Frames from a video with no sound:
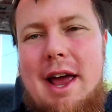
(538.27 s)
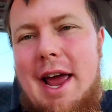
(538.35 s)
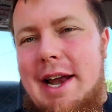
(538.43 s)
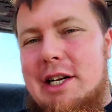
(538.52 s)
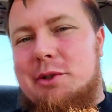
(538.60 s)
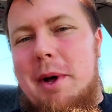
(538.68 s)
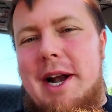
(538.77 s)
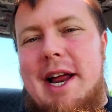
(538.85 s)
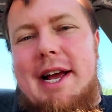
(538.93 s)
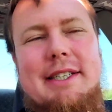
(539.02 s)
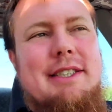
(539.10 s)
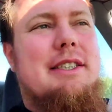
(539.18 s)
it is what it
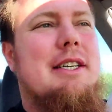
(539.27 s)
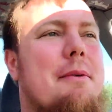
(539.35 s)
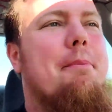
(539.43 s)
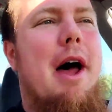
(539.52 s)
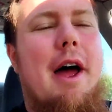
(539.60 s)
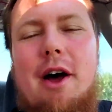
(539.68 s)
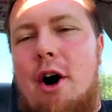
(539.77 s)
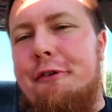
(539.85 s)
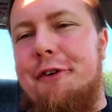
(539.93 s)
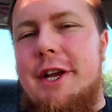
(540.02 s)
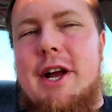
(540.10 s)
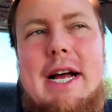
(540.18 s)
is. But
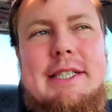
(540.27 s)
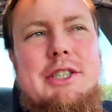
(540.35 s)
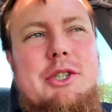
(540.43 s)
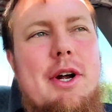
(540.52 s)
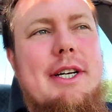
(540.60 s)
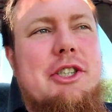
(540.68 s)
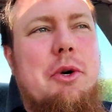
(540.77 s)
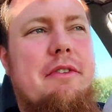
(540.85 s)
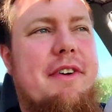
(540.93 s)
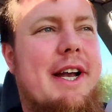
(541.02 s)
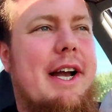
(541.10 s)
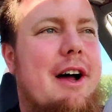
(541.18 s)
hopefully you guys enjoyed the short
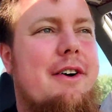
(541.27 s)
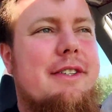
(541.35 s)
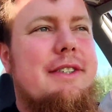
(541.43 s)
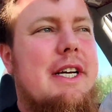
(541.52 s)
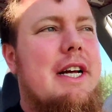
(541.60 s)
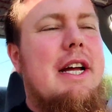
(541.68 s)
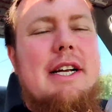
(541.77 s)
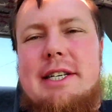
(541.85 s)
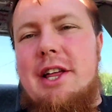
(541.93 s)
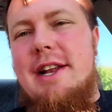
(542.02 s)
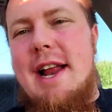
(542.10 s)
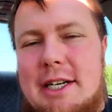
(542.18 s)
video.
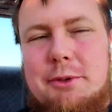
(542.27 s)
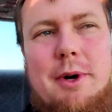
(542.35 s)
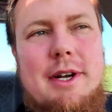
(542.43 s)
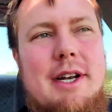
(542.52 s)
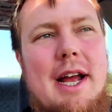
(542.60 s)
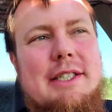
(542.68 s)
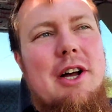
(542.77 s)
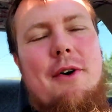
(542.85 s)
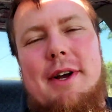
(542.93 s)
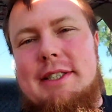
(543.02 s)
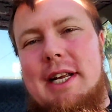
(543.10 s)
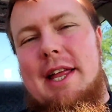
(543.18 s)
Until the next one, as
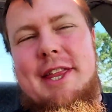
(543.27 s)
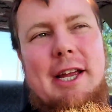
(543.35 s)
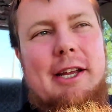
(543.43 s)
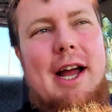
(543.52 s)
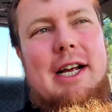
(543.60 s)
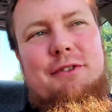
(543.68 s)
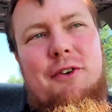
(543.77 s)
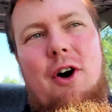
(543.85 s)
always, I thank you guys for